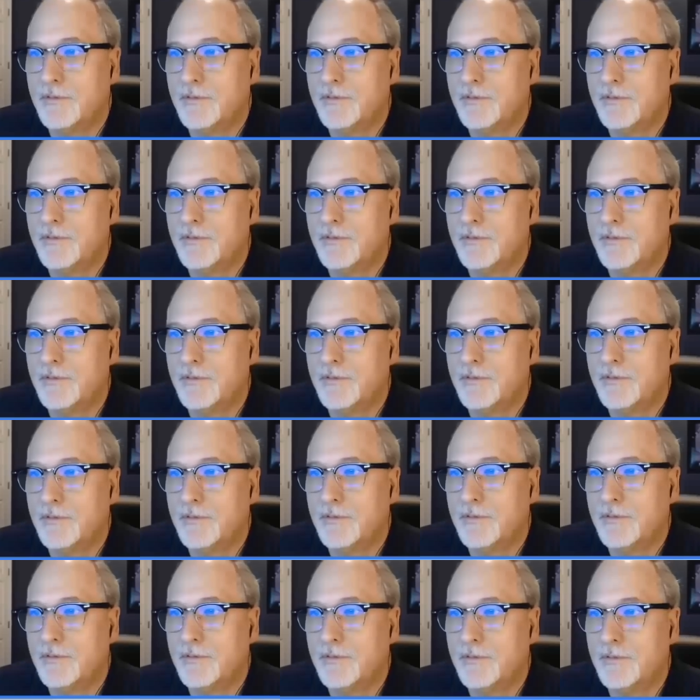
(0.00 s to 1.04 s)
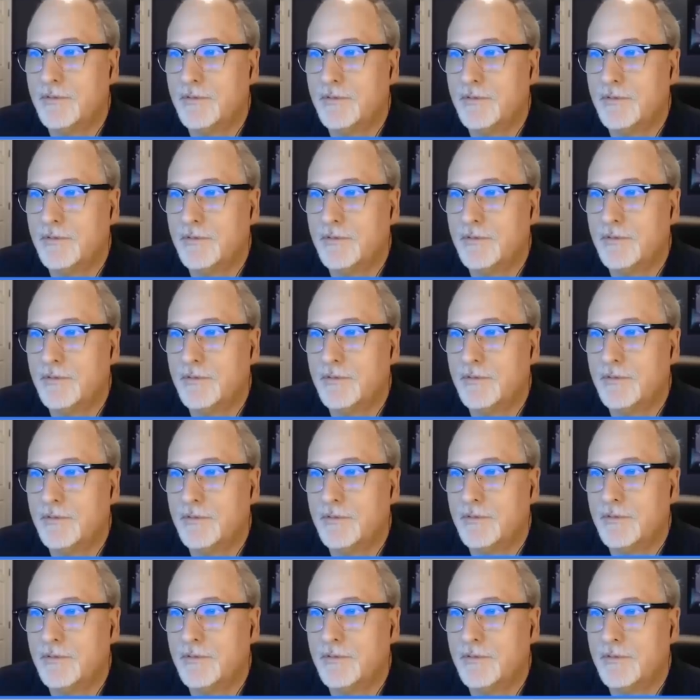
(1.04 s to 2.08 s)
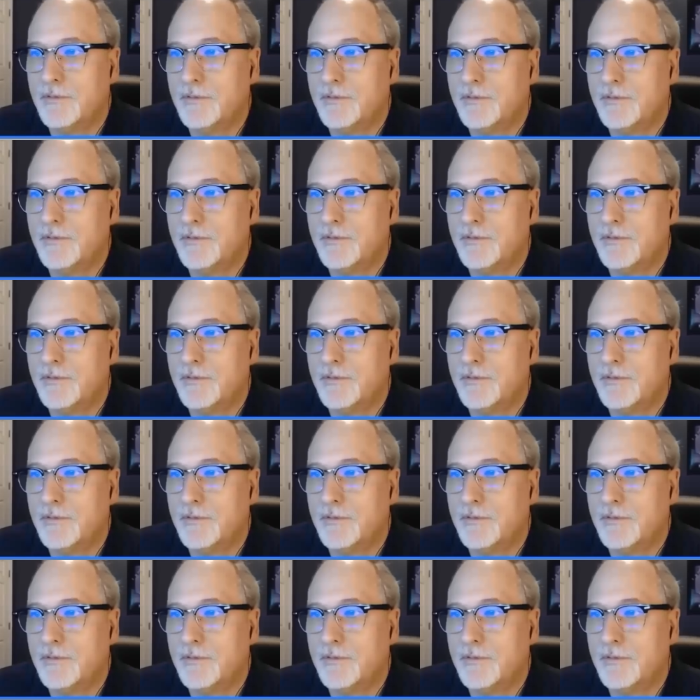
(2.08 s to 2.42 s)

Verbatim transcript: isn't so fun anymore. It was fun making it,